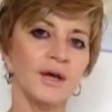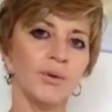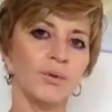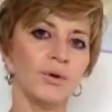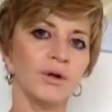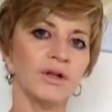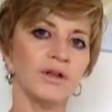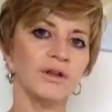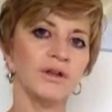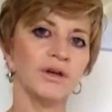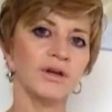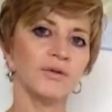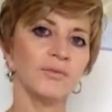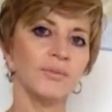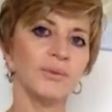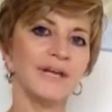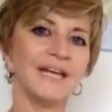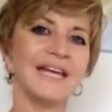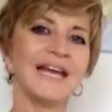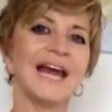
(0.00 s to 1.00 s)
will not
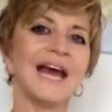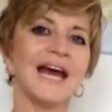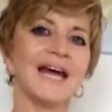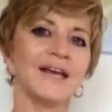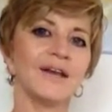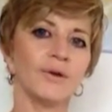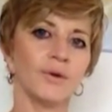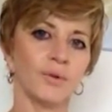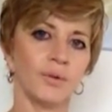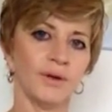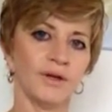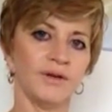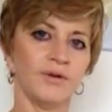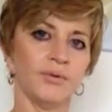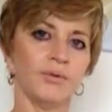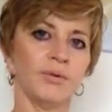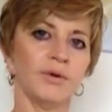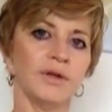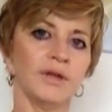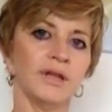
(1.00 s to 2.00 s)
be adequate,
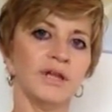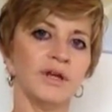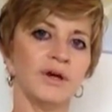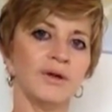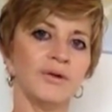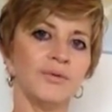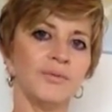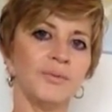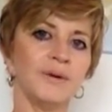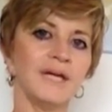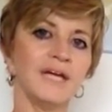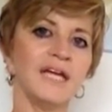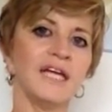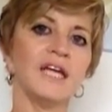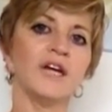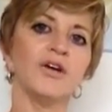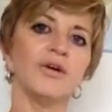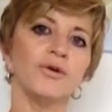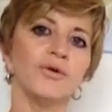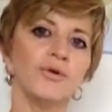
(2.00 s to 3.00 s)
will not
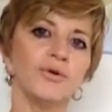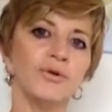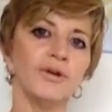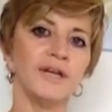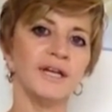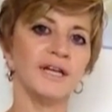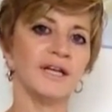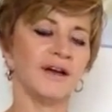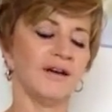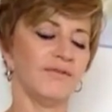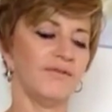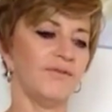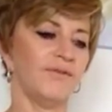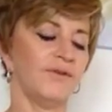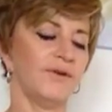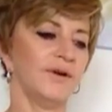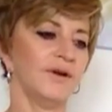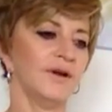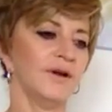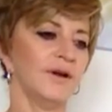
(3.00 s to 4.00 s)
be good enough.
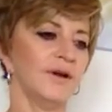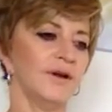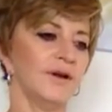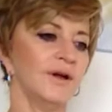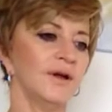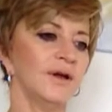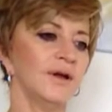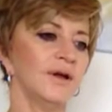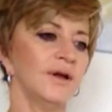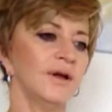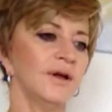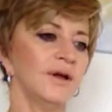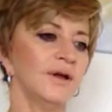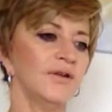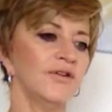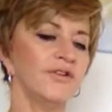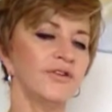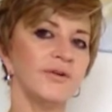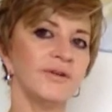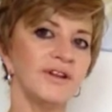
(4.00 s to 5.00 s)

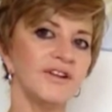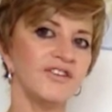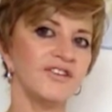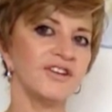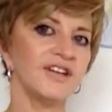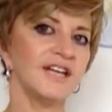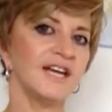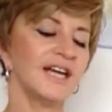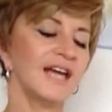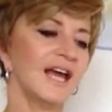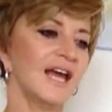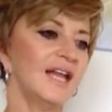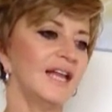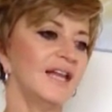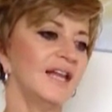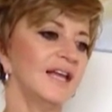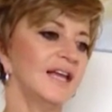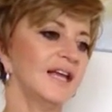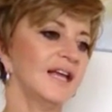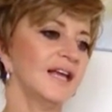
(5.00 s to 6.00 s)
So listen
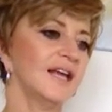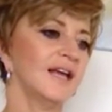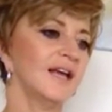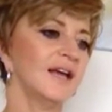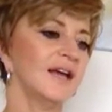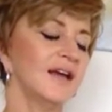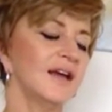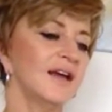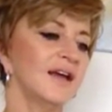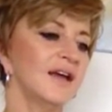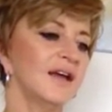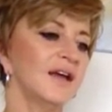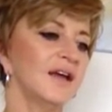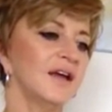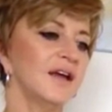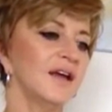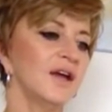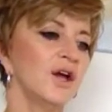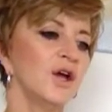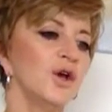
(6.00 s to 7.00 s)
again.
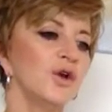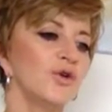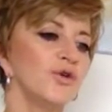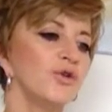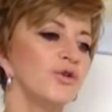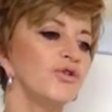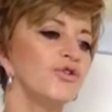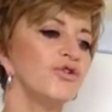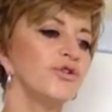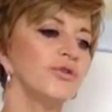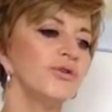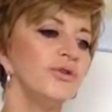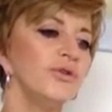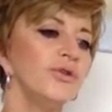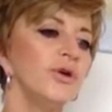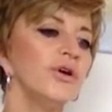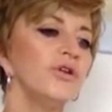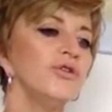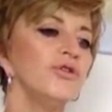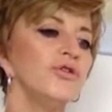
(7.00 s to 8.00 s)
You should
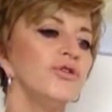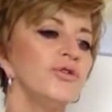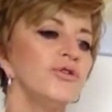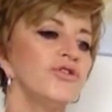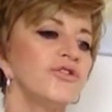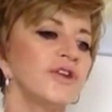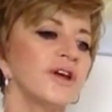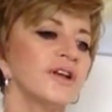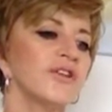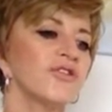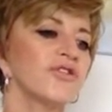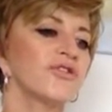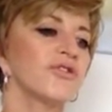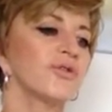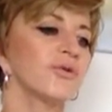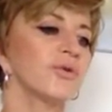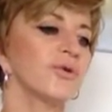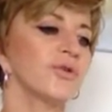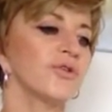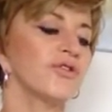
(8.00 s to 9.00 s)
not use that
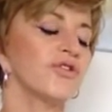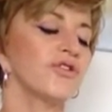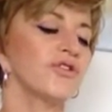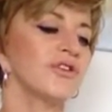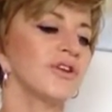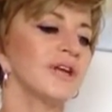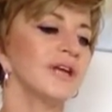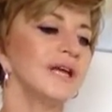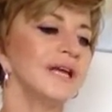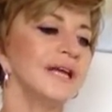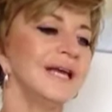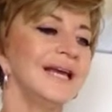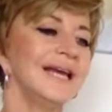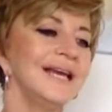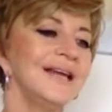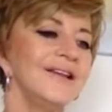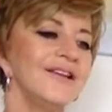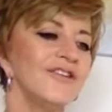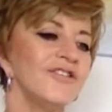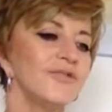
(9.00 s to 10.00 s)
source
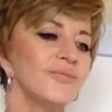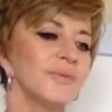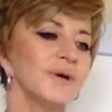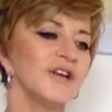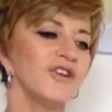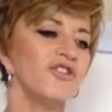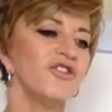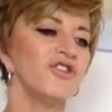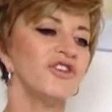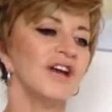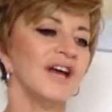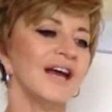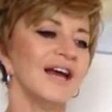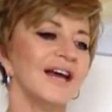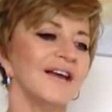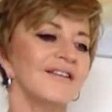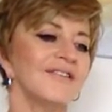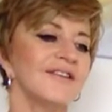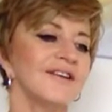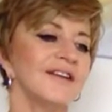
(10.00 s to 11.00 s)
inasmuch
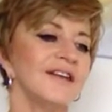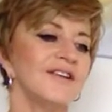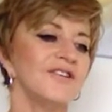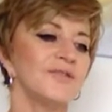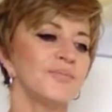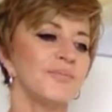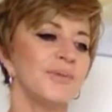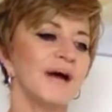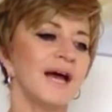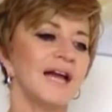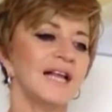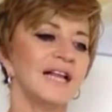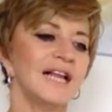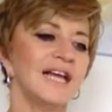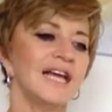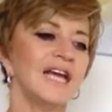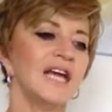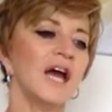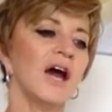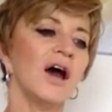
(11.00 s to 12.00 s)
as it is
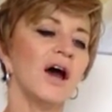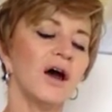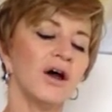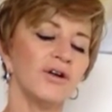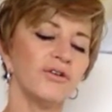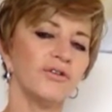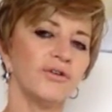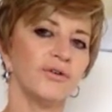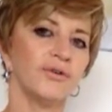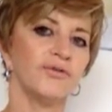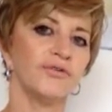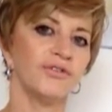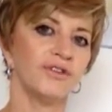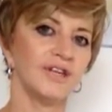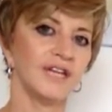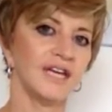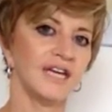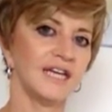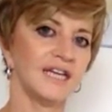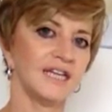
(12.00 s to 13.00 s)
badly out of
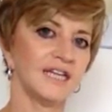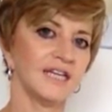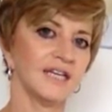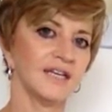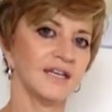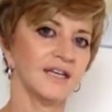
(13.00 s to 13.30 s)
date.